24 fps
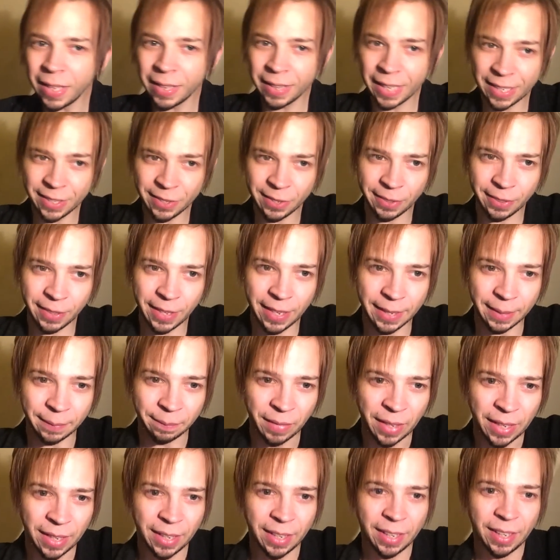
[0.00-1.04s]
That's a thing.
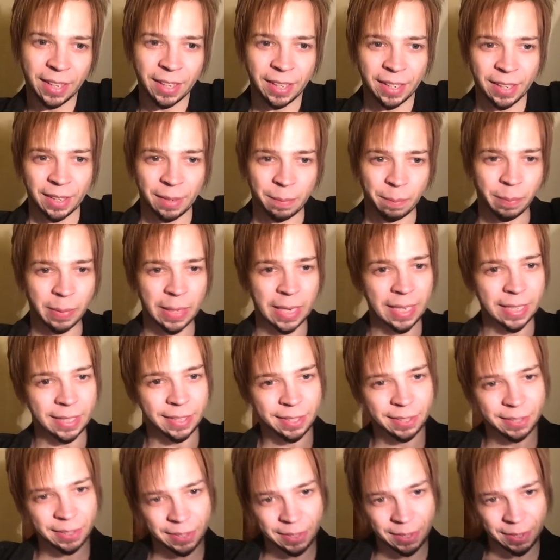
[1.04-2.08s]

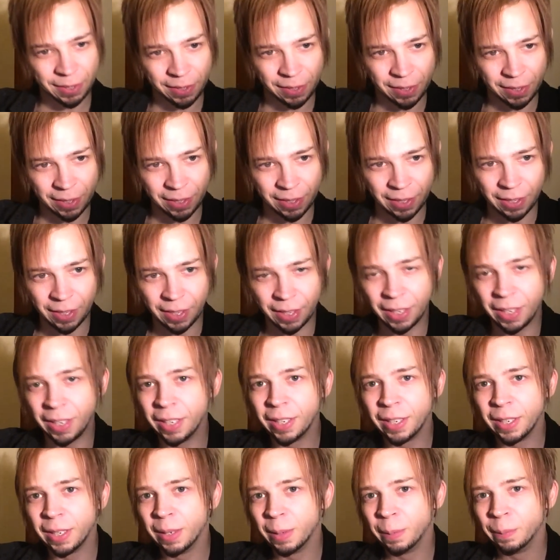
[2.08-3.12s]
But
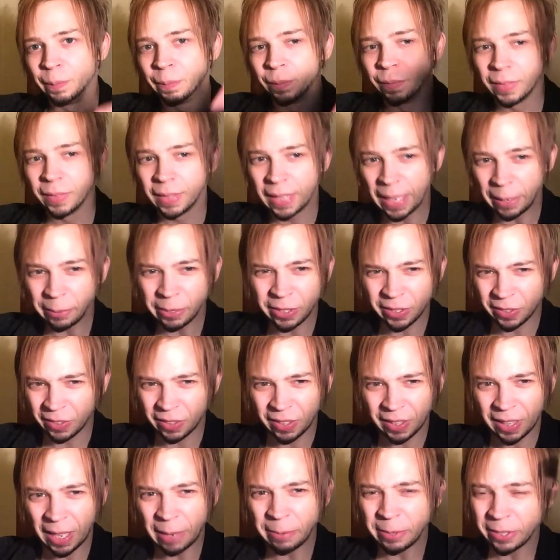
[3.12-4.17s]
that
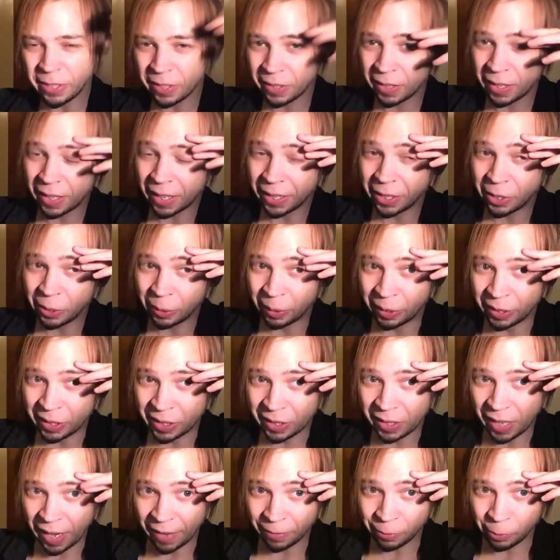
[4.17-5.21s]
was the thing I
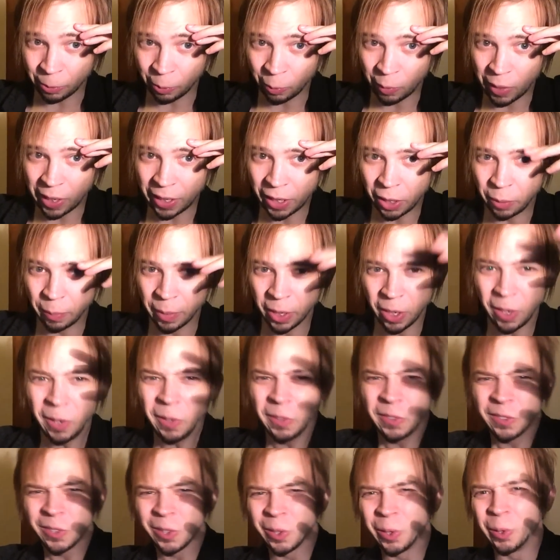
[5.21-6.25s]
noticed after a while. But
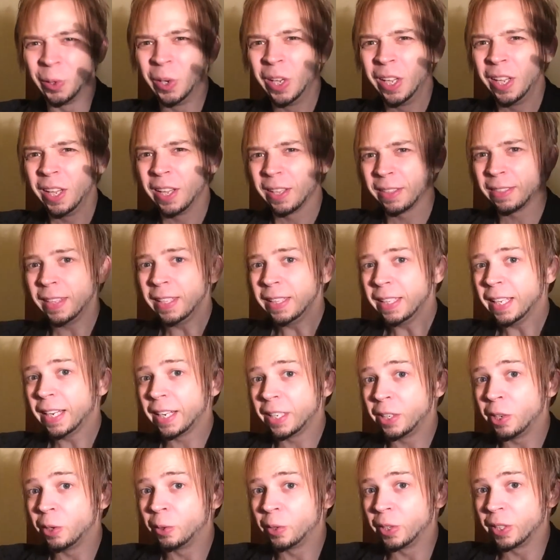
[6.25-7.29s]
also a thing that
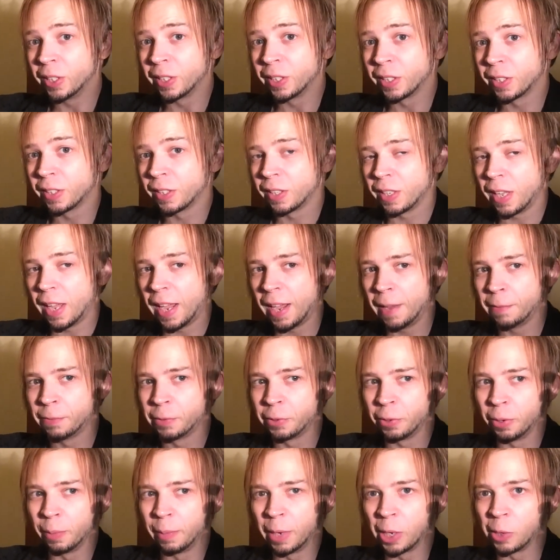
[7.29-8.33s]
I noticed
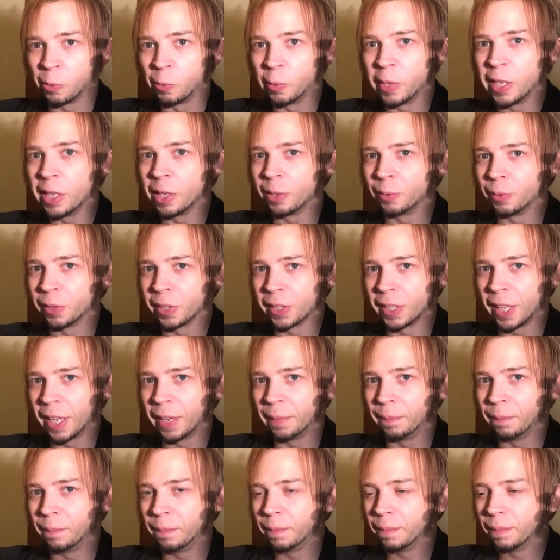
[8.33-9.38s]
after about a week was
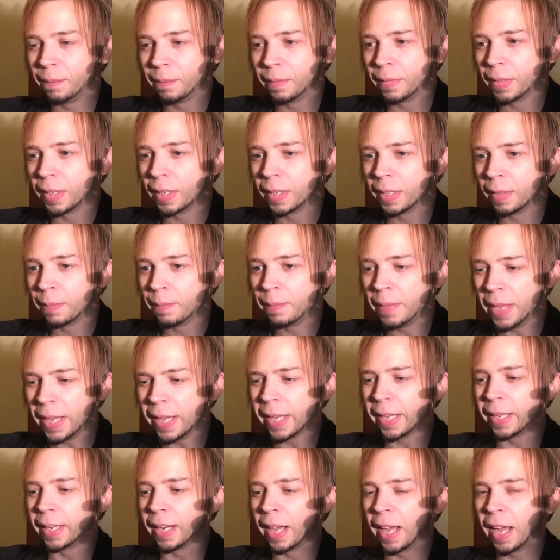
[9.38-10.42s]
that,
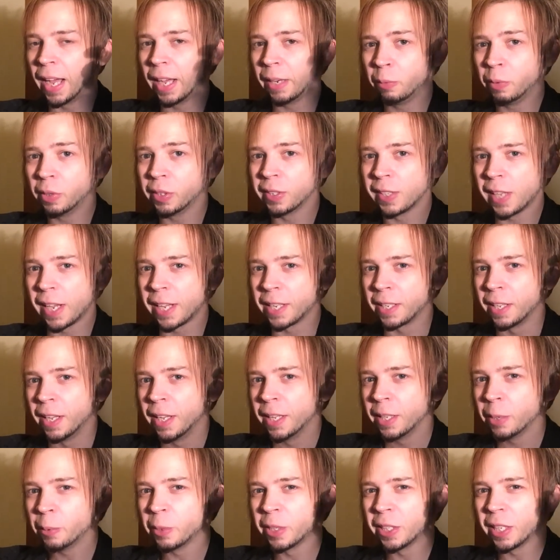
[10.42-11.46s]
man, I was like,
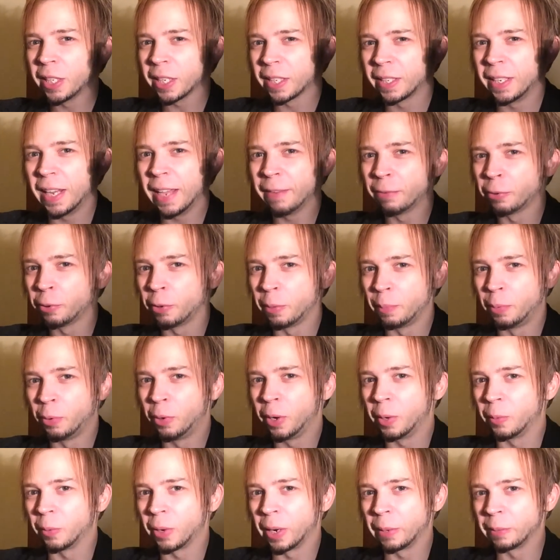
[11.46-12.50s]
there was like never a
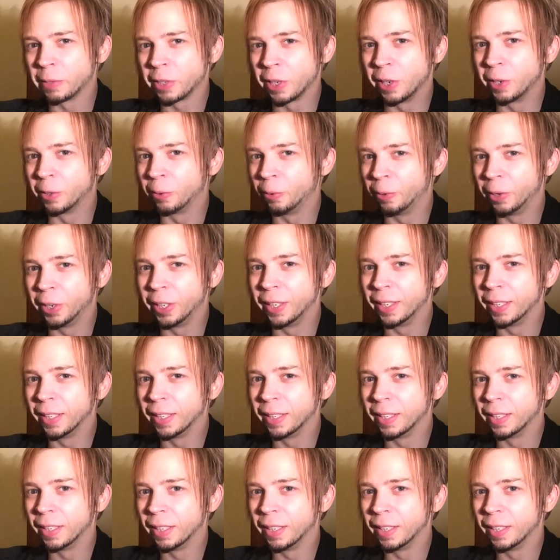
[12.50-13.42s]
point where I was hungry.